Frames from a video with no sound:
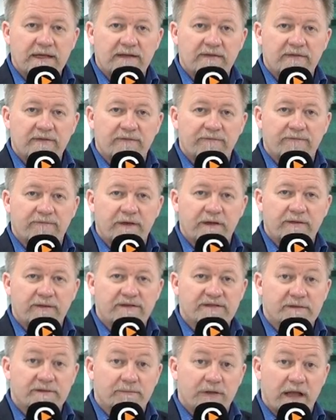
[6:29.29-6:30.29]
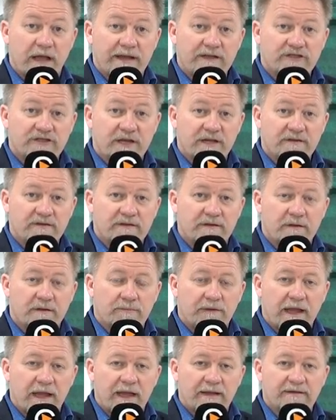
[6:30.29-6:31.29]
in the supply chain to the
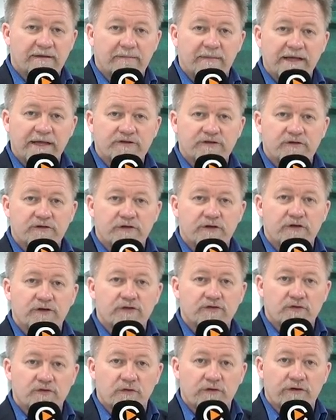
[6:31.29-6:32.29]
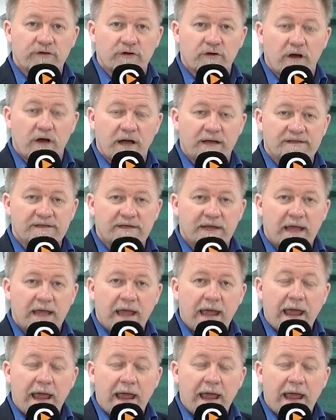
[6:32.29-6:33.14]
plant to make sure you control your cost